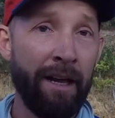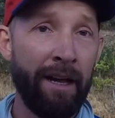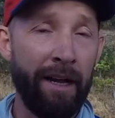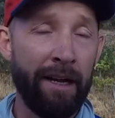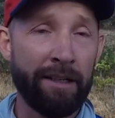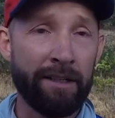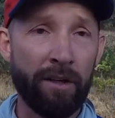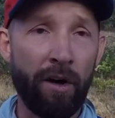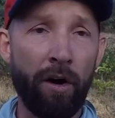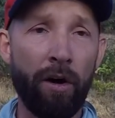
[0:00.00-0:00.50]

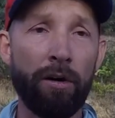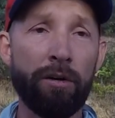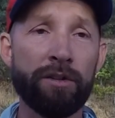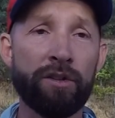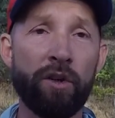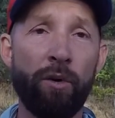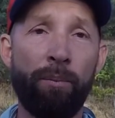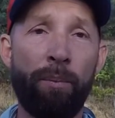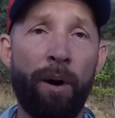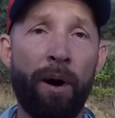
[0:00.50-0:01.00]
It's
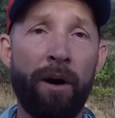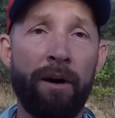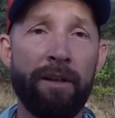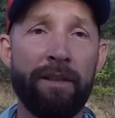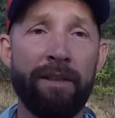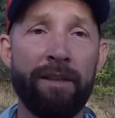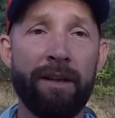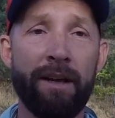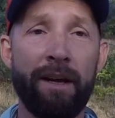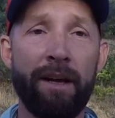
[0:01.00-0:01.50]
also part
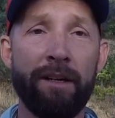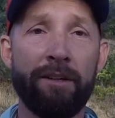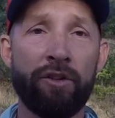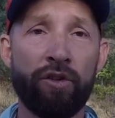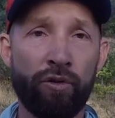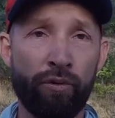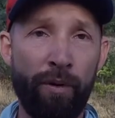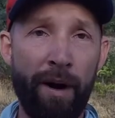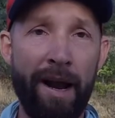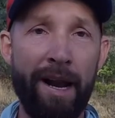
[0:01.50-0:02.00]
of the
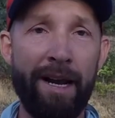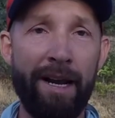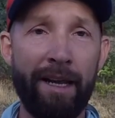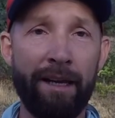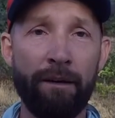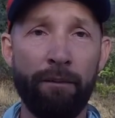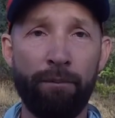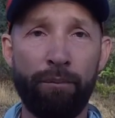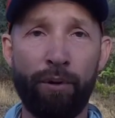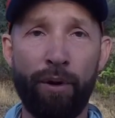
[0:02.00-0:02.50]

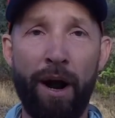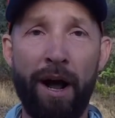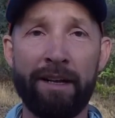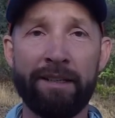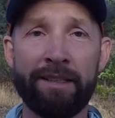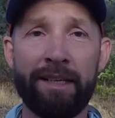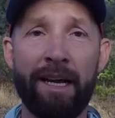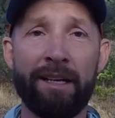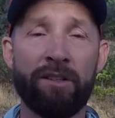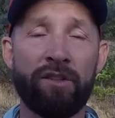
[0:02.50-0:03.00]
training
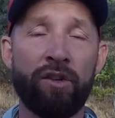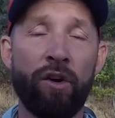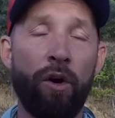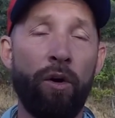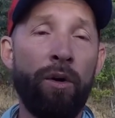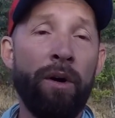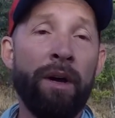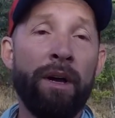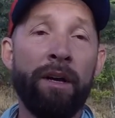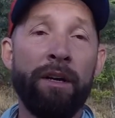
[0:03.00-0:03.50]
process.
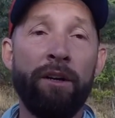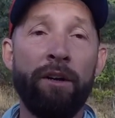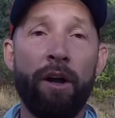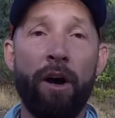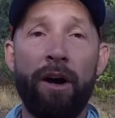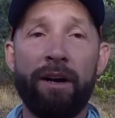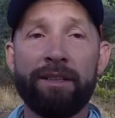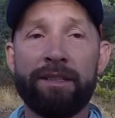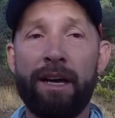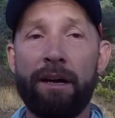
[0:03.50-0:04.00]
So, you
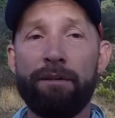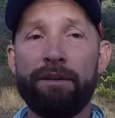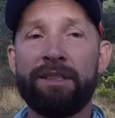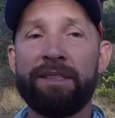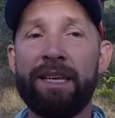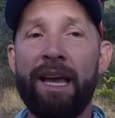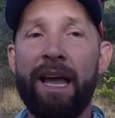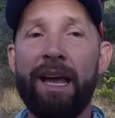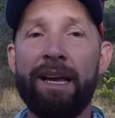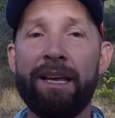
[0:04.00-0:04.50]
know, as I was
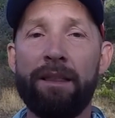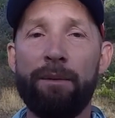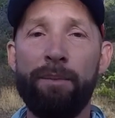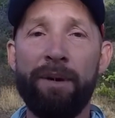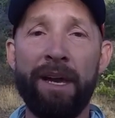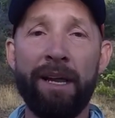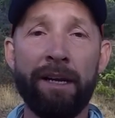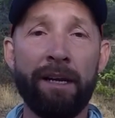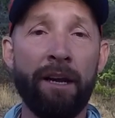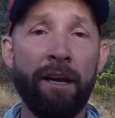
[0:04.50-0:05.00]
saying at the
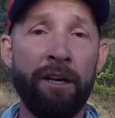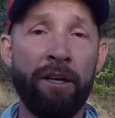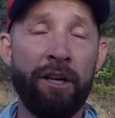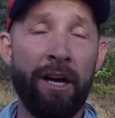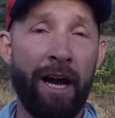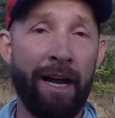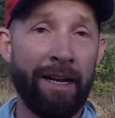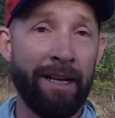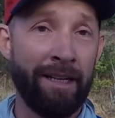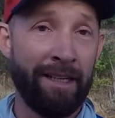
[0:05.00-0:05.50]
beginning, you
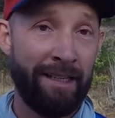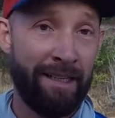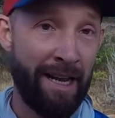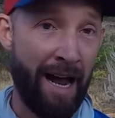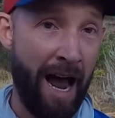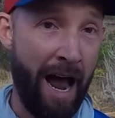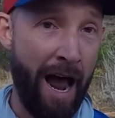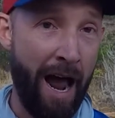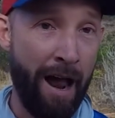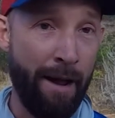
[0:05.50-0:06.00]
got
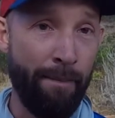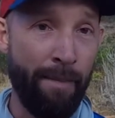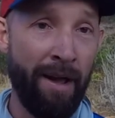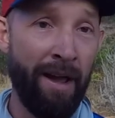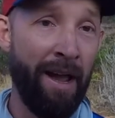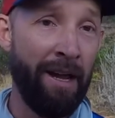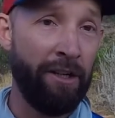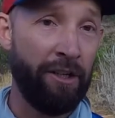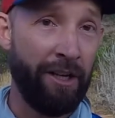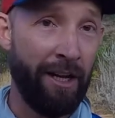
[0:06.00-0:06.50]
time
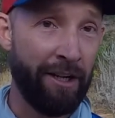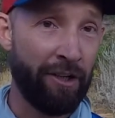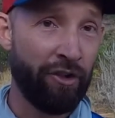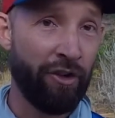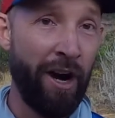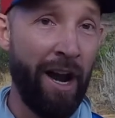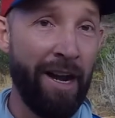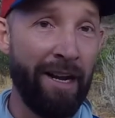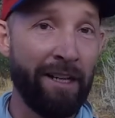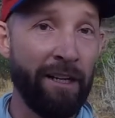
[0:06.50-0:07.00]
and you got
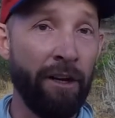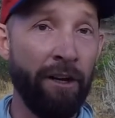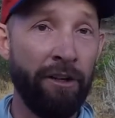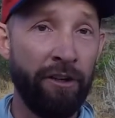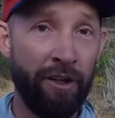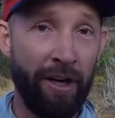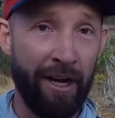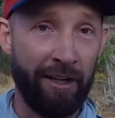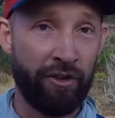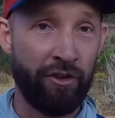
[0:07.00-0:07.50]
training.
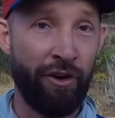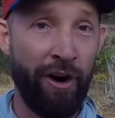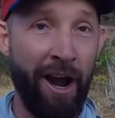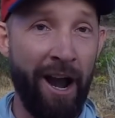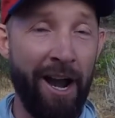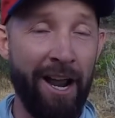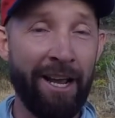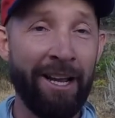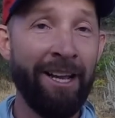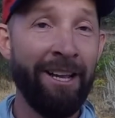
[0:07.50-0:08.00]
You got
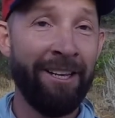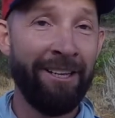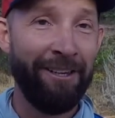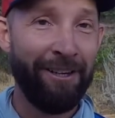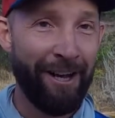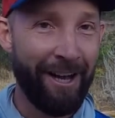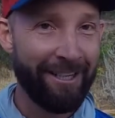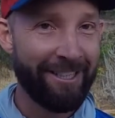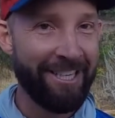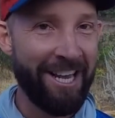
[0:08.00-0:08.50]
training, you
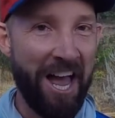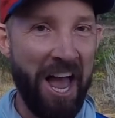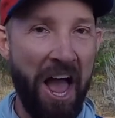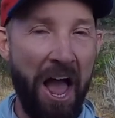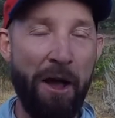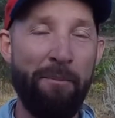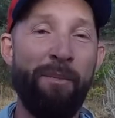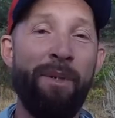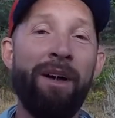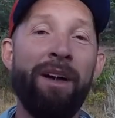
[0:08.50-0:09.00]
got
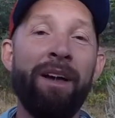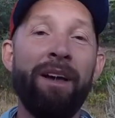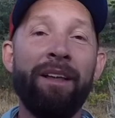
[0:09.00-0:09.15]
time.